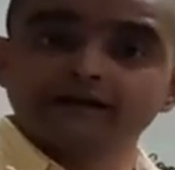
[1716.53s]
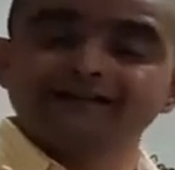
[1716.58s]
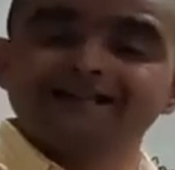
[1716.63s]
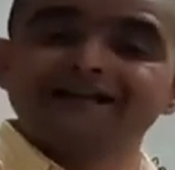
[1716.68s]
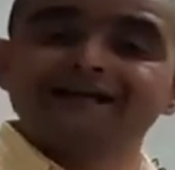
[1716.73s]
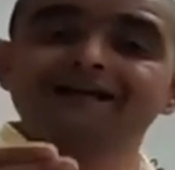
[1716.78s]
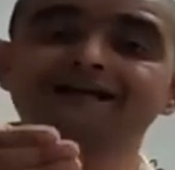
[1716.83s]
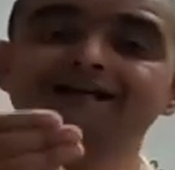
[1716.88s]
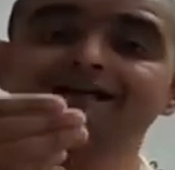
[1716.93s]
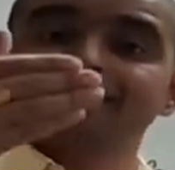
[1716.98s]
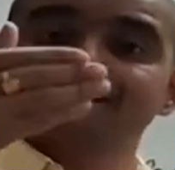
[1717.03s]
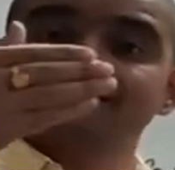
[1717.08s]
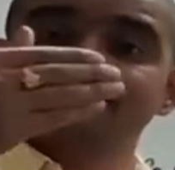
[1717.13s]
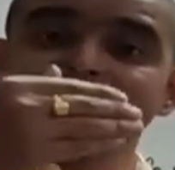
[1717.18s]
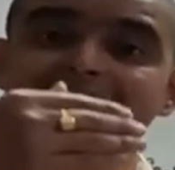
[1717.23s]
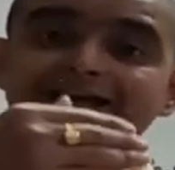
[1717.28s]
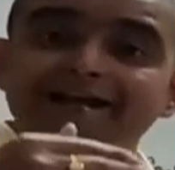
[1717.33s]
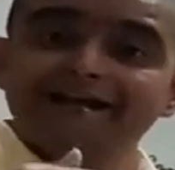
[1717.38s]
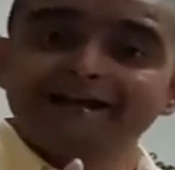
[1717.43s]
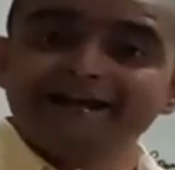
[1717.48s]
that
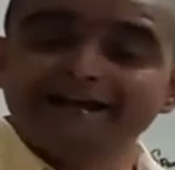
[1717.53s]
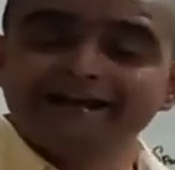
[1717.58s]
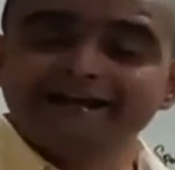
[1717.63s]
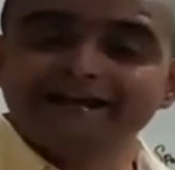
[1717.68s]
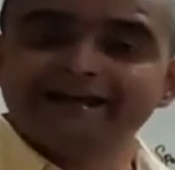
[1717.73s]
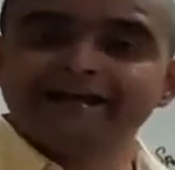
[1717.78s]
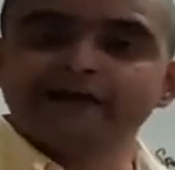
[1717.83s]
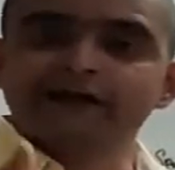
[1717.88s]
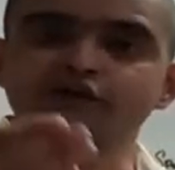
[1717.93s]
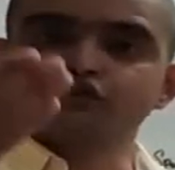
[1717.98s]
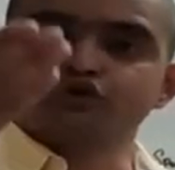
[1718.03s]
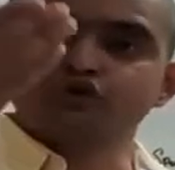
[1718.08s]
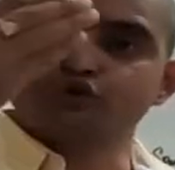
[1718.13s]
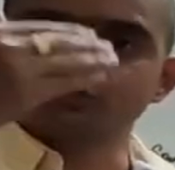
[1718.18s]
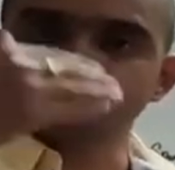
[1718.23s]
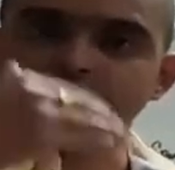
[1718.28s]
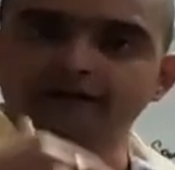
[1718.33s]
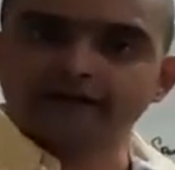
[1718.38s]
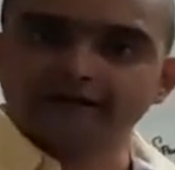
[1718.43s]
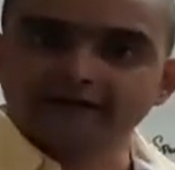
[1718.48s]
indicates to
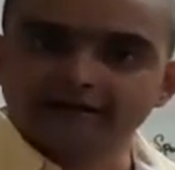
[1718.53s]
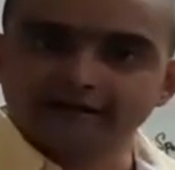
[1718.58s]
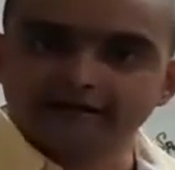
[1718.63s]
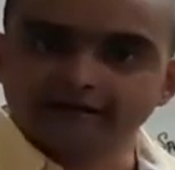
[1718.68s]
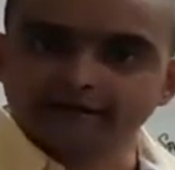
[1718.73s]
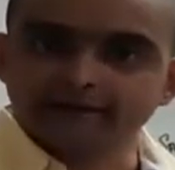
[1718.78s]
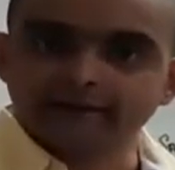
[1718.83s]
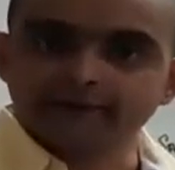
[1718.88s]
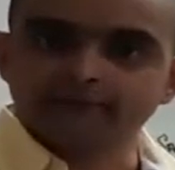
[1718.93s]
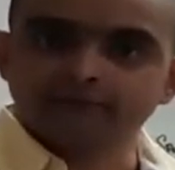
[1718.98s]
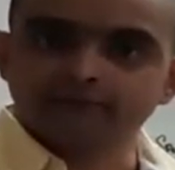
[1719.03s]
the reader